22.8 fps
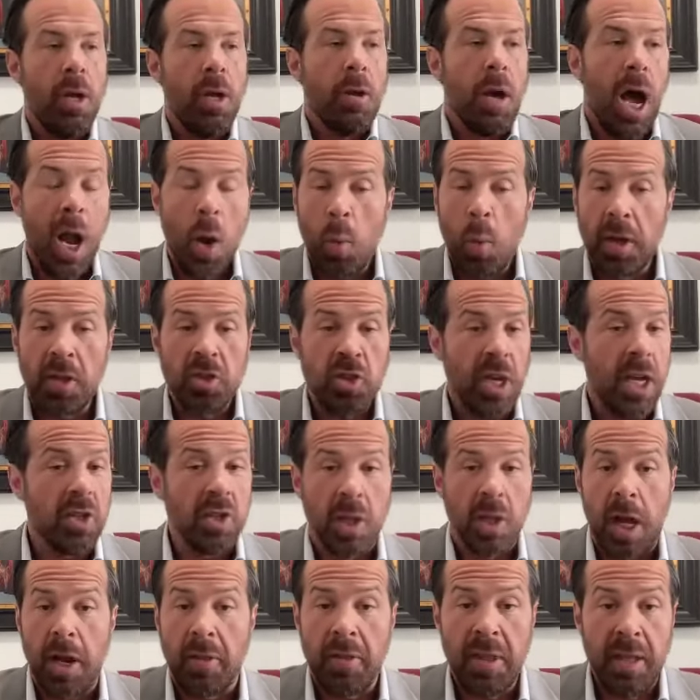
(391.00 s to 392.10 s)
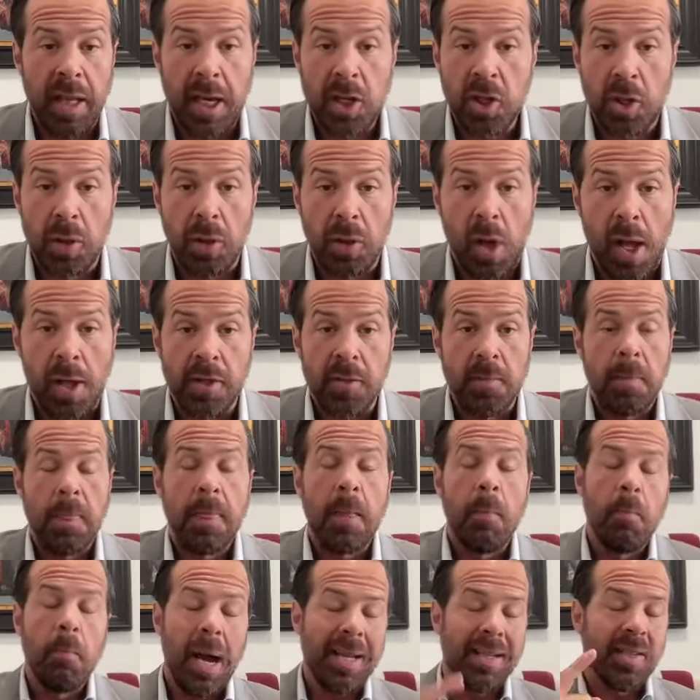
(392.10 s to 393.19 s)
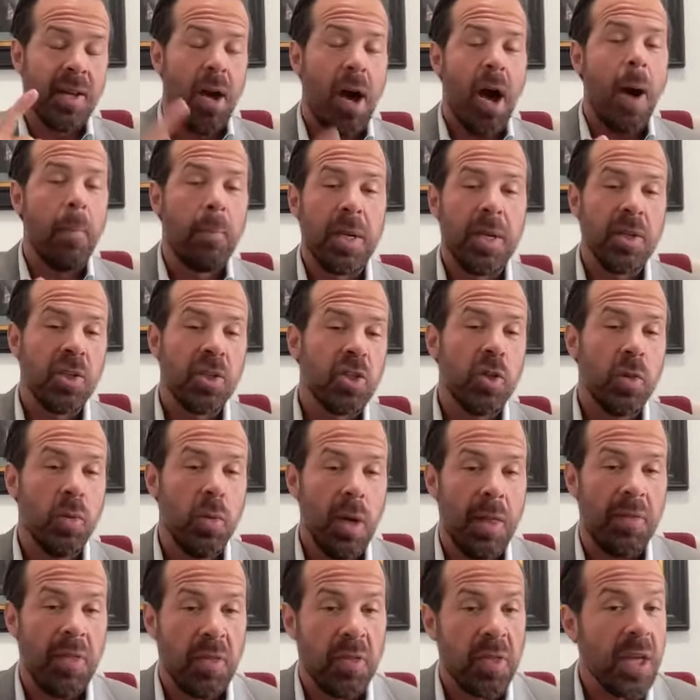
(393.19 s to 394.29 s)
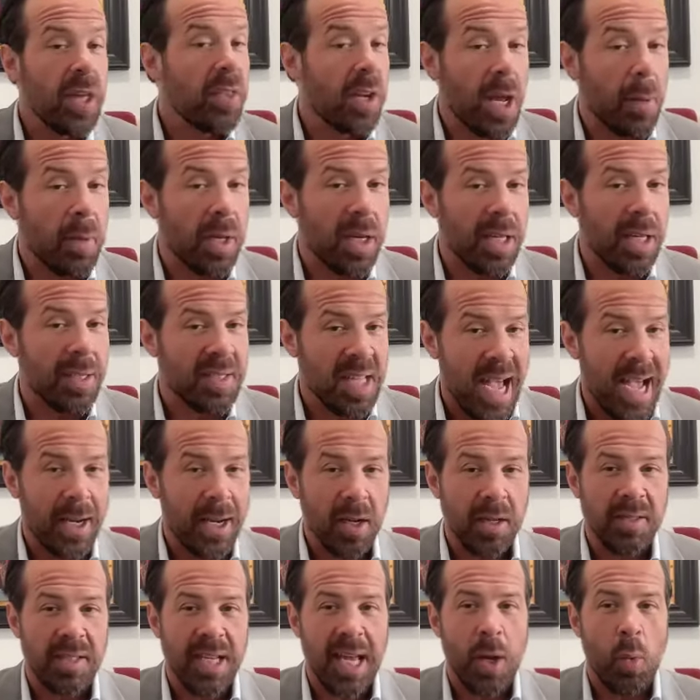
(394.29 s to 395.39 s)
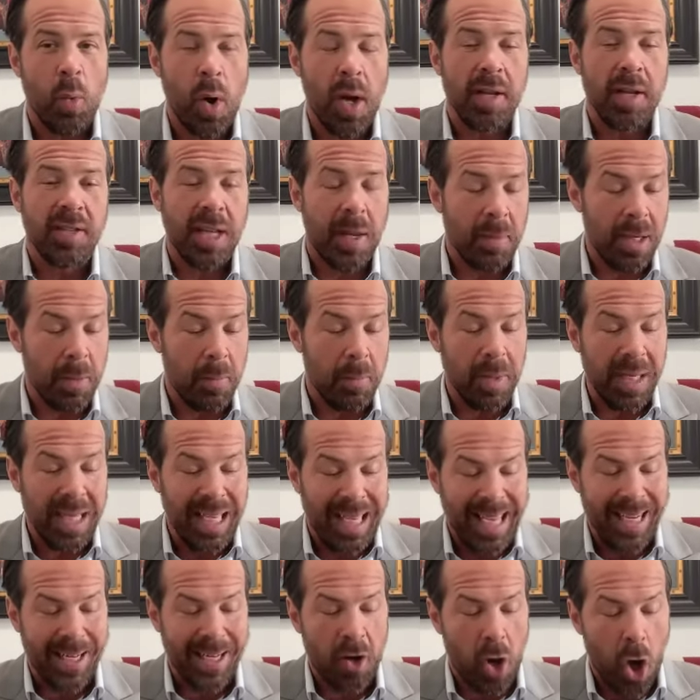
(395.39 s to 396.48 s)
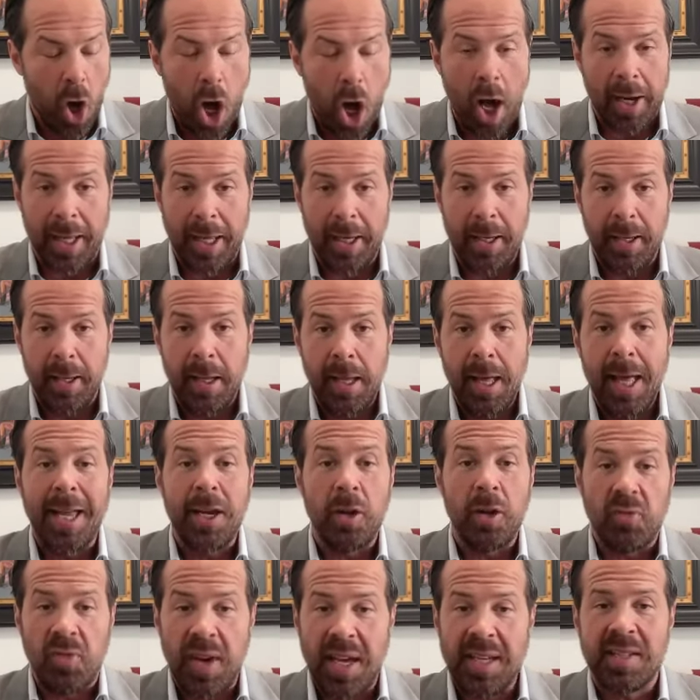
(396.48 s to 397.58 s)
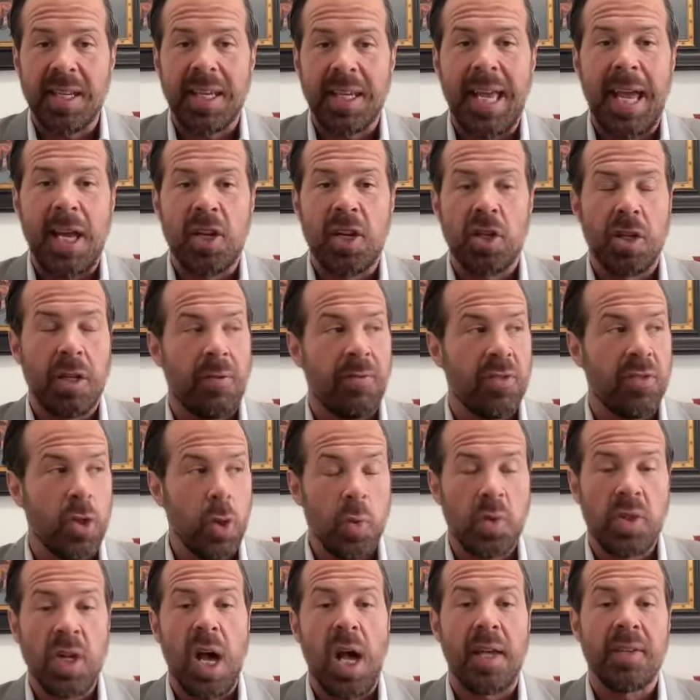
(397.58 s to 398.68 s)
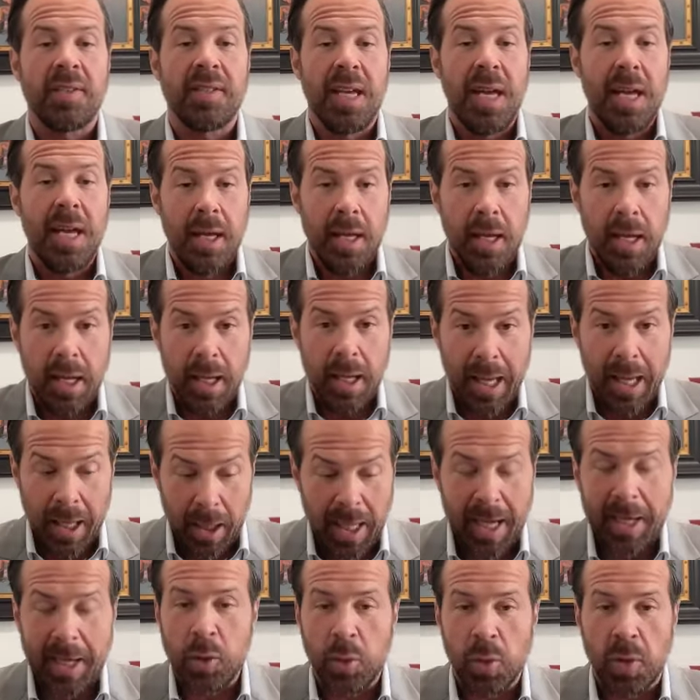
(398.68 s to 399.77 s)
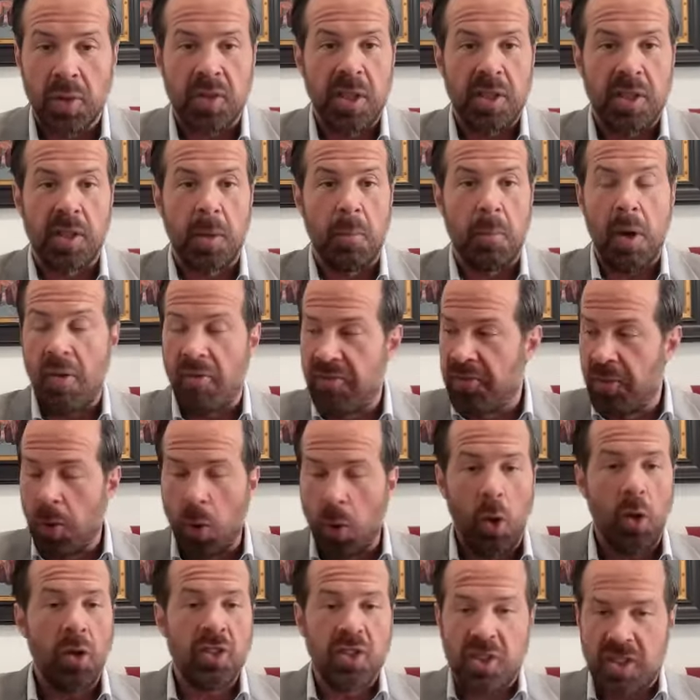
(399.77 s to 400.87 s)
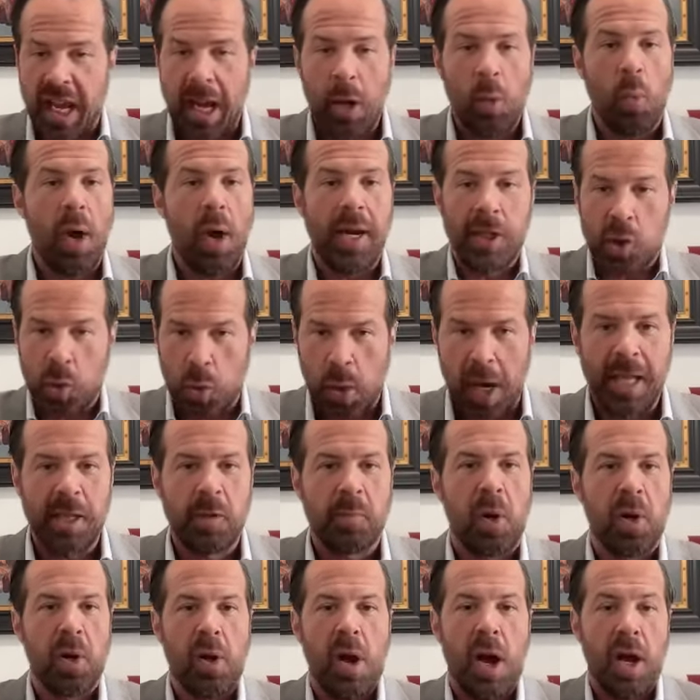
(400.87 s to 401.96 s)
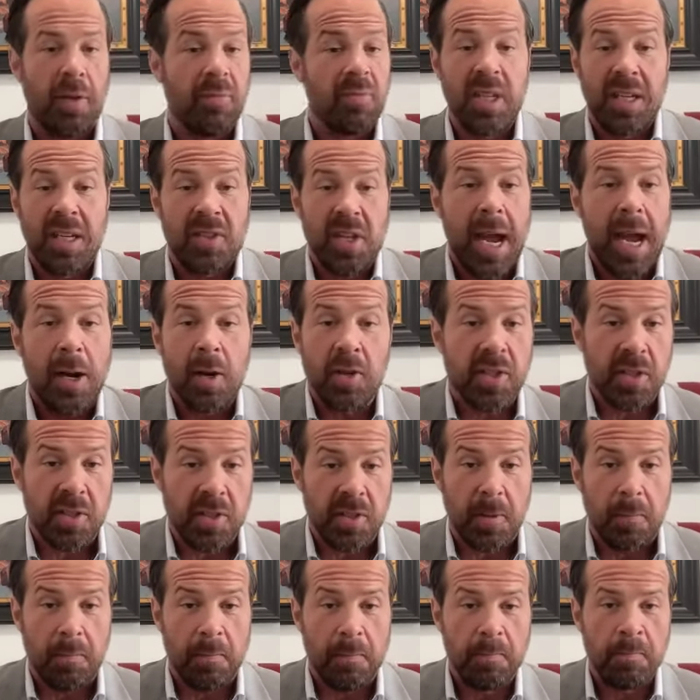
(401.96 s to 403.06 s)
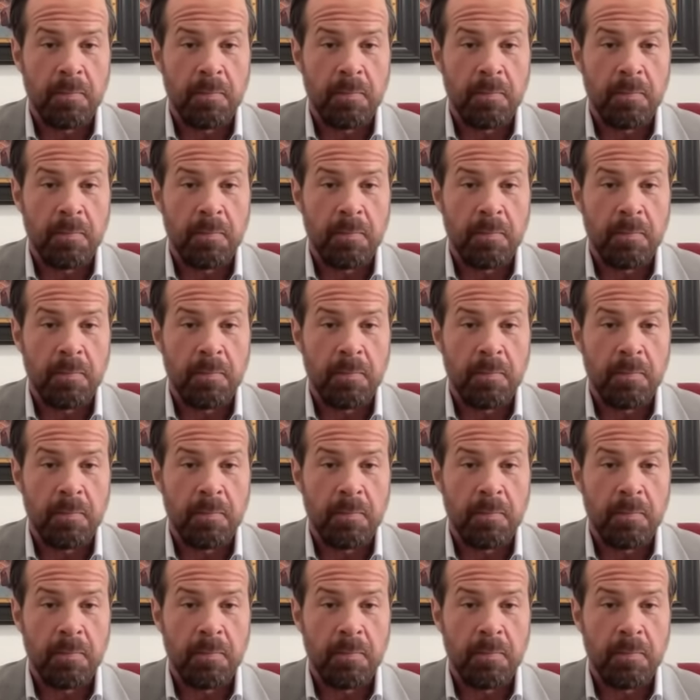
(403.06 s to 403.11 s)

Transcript: I want to change a lot of the election laws. My top issue, and the thing that I'm going to attack on day one, is I'm going to begin an audit, an investigation of Utah's electoral system, a full statewide transparent audit of the entire system.